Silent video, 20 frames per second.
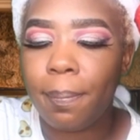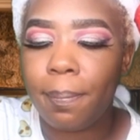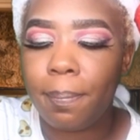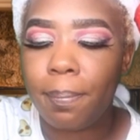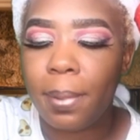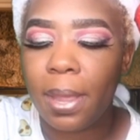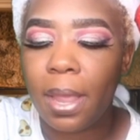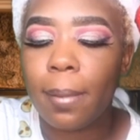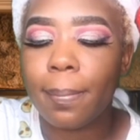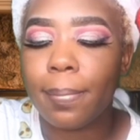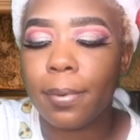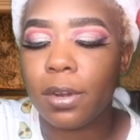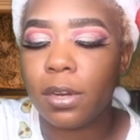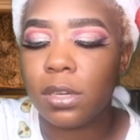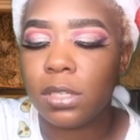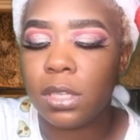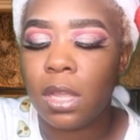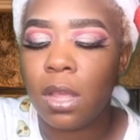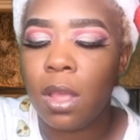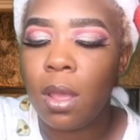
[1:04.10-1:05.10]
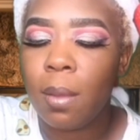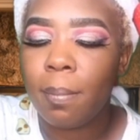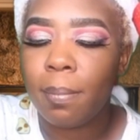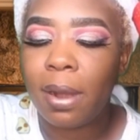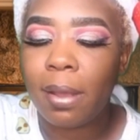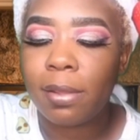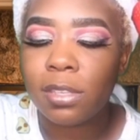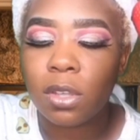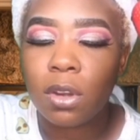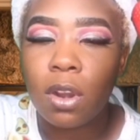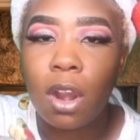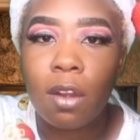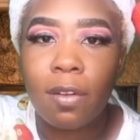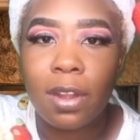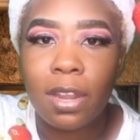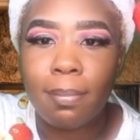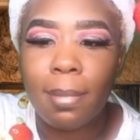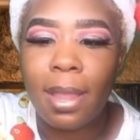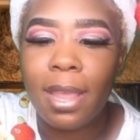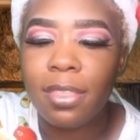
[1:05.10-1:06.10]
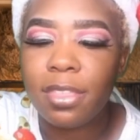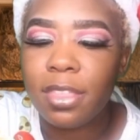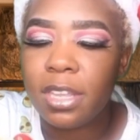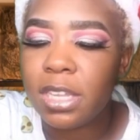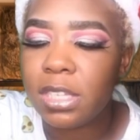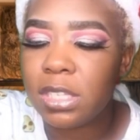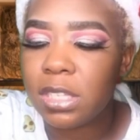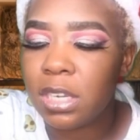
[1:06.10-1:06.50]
peppers. But I was gonna already make this.